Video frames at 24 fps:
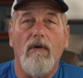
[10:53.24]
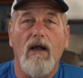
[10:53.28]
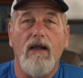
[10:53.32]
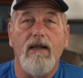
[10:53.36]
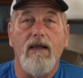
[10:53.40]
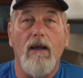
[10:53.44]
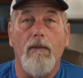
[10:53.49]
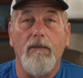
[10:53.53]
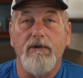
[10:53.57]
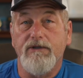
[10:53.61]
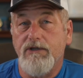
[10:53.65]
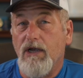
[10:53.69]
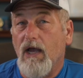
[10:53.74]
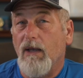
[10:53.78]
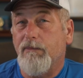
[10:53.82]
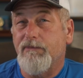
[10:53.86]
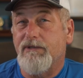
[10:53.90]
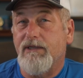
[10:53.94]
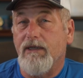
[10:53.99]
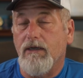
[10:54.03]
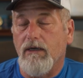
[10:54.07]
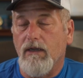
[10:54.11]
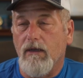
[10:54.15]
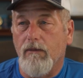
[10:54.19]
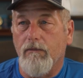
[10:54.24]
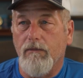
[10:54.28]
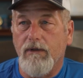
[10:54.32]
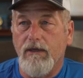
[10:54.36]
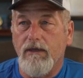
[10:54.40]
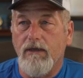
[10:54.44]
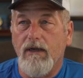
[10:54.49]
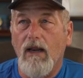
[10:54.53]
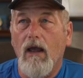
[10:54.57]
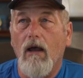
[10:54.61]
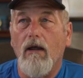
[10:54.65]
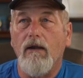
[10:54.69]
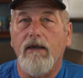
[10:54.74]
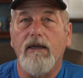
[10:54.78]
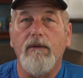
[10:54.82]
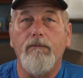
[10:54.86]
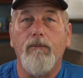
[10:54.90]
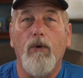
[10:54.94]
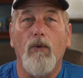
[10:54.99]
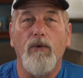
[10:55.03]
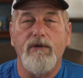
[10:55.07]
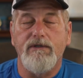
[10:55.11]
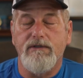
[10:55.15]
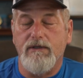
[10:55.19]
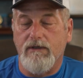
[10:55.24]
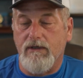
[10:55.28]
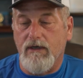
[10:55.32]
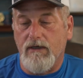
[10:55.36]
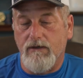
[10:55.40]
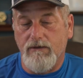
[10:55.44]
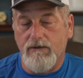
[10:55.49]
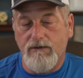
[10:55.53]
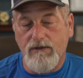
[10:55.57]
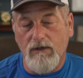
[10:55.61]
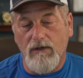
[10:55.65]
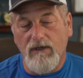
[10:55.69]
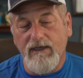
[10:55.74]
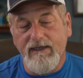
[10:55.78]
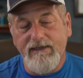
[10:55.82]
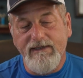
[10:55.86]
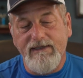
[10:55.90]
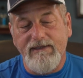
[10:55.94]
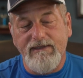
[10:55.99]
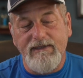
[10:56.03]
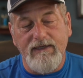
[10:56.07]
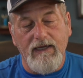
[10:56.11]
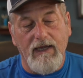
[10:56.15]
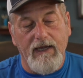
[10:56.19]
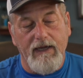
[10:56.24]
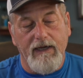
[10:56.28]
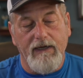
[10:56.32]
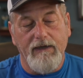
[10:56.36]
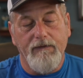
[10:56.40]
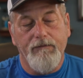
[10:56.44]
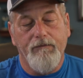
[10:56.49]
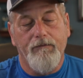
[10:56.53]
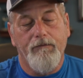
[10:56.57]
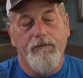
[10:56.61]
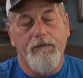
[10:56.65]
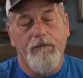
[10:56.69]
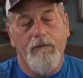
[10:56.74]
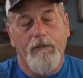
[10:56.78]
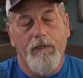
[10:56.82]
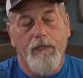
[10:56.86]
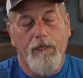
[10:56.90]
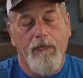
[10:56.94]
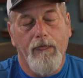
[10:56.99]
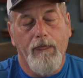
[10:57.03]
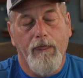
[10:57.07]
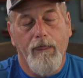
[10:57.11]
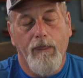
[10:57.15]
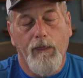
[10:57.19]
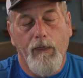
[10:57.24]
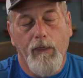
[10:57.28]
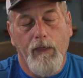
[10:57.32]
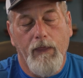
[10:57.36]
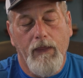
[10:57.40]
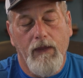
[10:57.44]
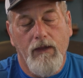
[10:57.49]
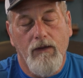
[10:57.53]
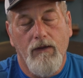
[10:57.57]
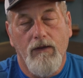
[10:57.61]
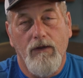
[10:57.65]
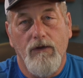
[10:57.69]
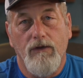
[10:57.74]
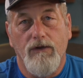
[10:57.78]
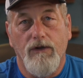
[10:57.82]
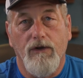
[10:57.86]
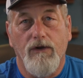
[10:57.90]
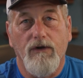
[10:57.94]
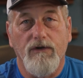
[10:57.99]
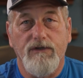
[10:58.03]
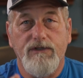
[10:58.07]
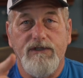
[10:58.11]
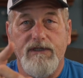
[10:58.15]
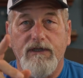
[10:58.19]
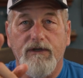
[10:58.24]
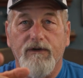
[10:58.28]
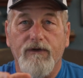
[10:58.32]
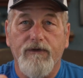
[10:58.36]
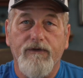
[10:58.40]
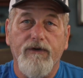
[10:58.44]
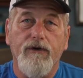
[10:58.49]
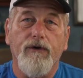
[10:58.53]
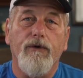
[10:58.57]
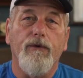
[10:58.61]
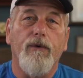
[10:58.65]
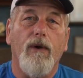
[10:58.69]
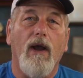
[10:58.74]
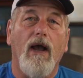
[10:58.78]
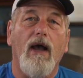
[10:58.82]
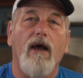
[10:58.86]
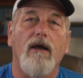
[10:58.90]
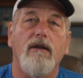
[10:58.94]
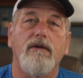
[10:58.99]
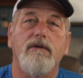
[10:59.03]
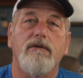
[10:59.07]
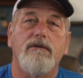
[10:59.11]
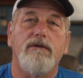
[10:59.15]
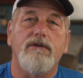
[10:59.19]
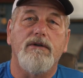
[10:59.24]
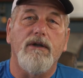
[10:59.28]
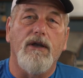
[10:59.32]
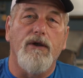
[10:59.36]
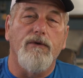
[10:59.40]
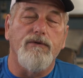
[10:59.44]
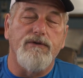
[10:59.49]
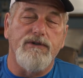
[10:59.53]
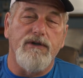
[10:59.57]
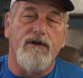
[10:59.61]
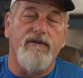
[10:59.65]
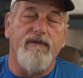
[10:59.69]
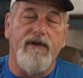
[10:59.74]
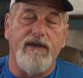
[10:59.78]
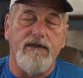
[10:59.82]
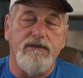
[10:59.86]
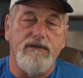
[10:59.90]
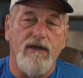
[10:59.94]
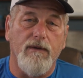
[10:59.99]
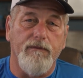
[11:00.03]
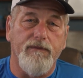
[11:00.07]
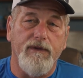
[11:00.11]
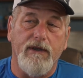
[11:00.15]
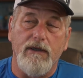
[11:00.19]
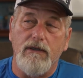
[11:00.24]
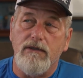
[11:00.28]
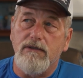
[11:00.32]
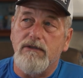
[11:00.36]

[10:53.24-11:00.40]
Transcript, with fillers: I got my job set up, but now I need points in there. So let's say you're going to send a crew out to go survey something.